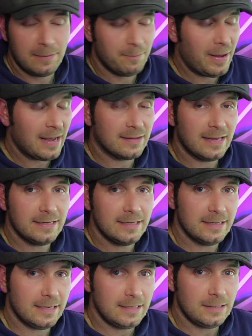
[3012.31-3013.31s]
Back then
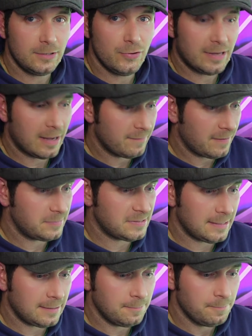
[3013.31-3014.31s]
in the UK vape scene,